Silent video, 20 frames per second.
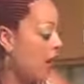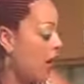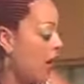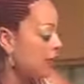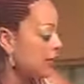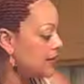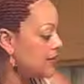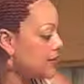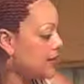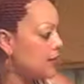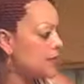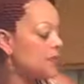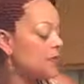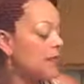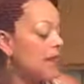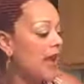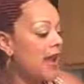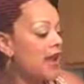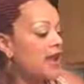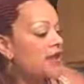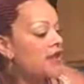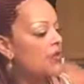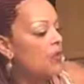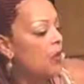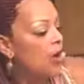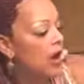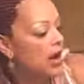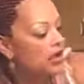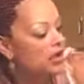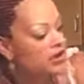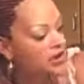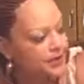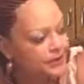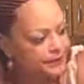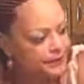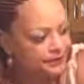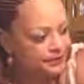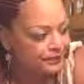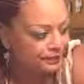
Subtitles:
on some spaghetti squash.